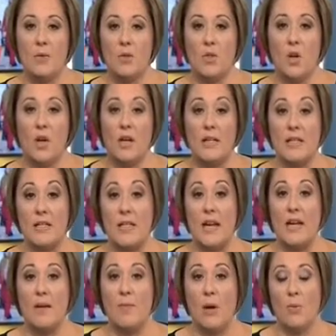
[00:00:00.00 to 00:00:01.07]
He was talking
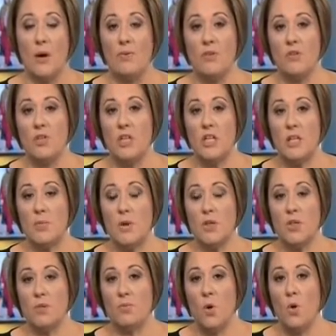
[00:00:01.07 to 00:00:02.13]
today about refugees, but
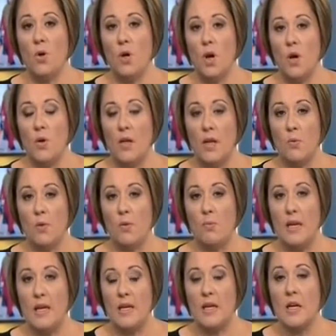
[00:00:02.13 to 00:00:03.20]
tomorrow he will
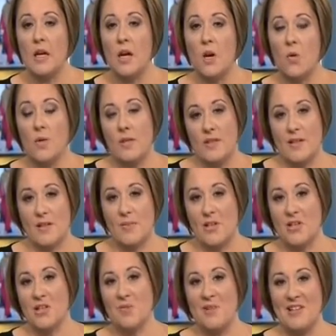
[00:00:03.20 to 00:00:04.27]
make what is
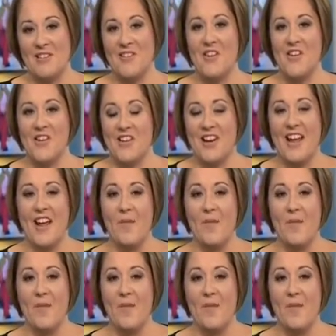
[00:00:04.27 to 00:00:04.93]
expected to be a long